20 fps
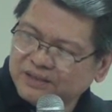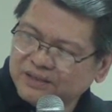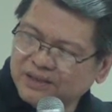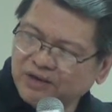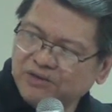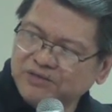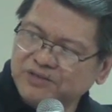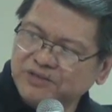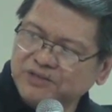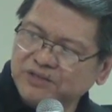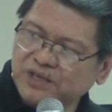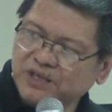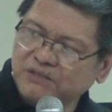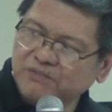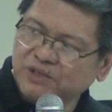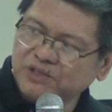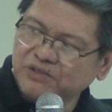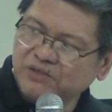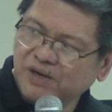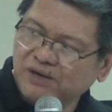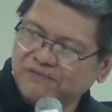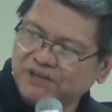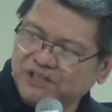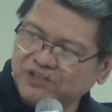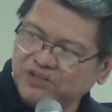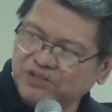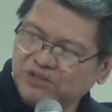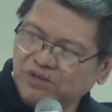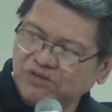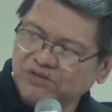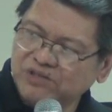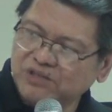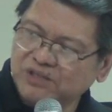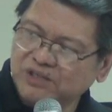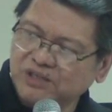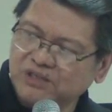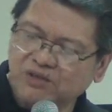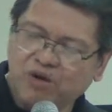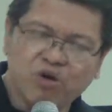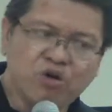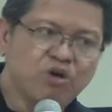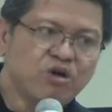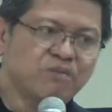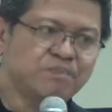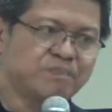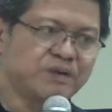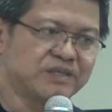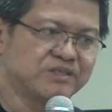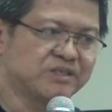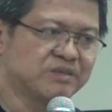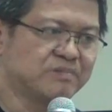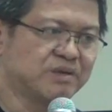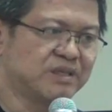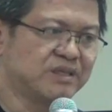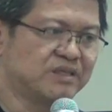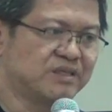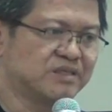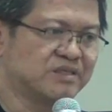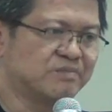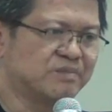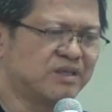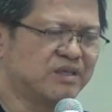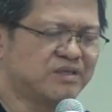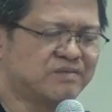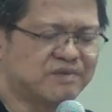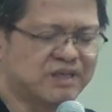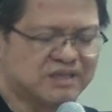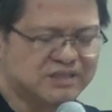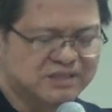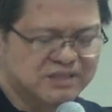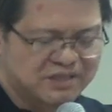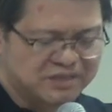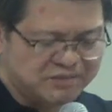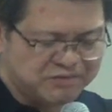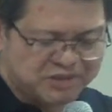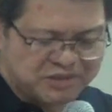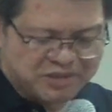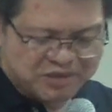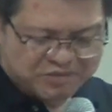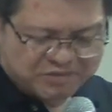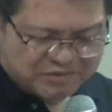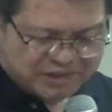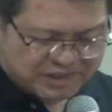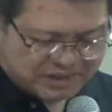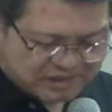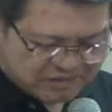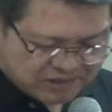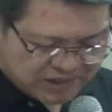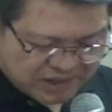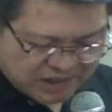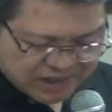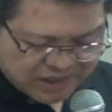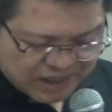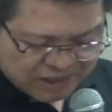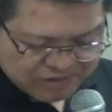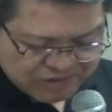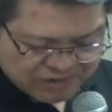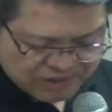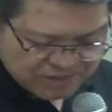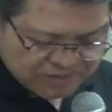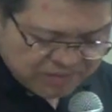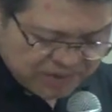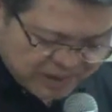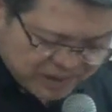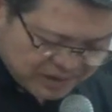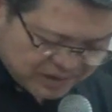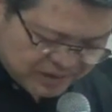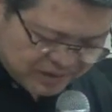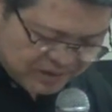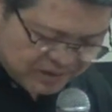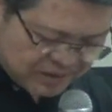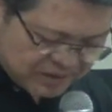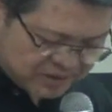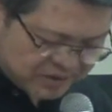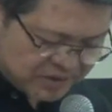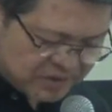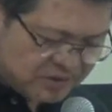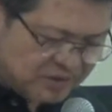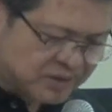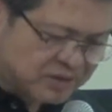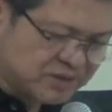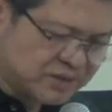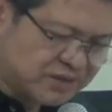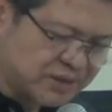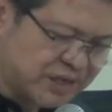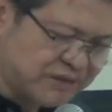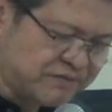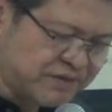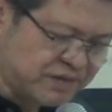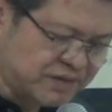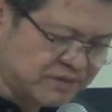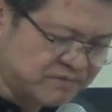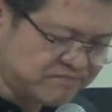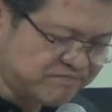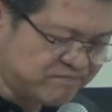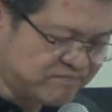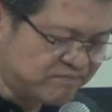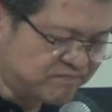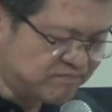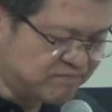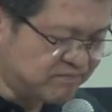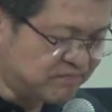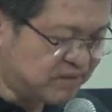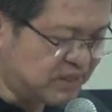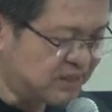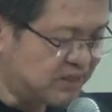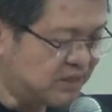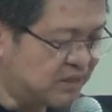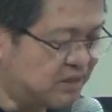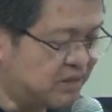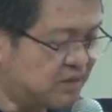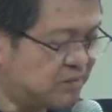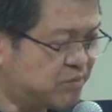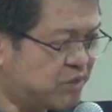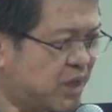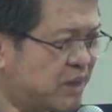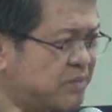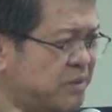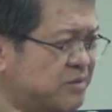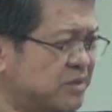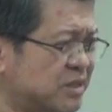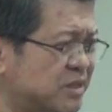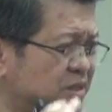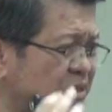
He also said, when you have exhausted all possibilities, many of us, and you know, when I counsel men who's having problems